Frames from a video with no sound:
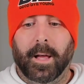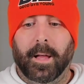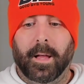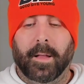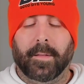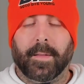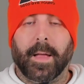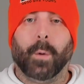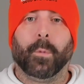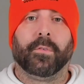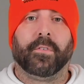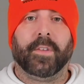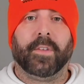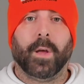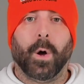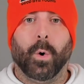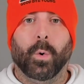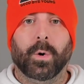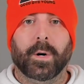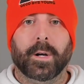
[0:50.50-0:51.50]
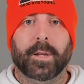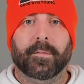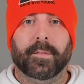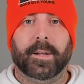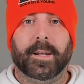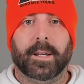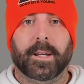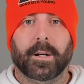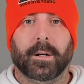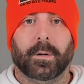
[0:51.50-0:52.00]
That was the only
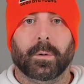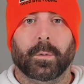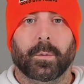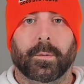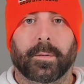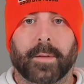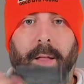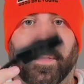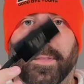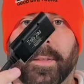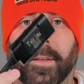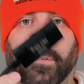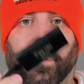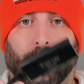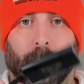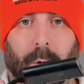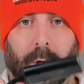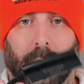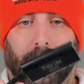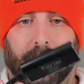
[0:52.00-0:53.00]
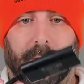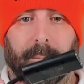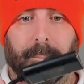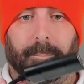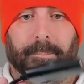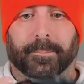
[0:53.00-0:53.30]
video that this worked.